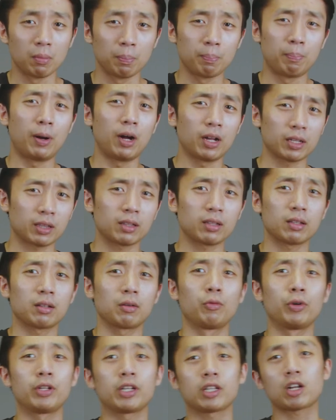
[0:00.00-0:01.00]
But
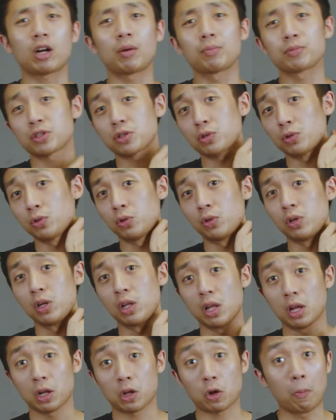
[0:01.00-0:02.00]
when it comes to
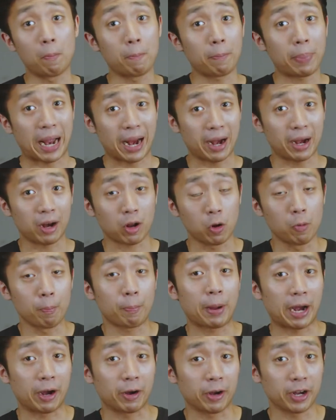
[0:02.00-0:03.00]

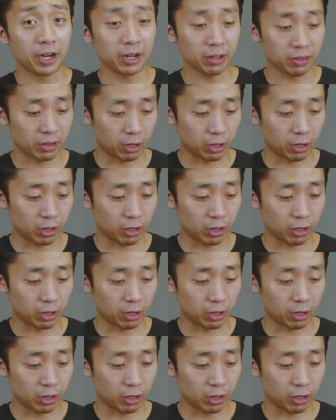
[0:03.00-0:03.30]
comparing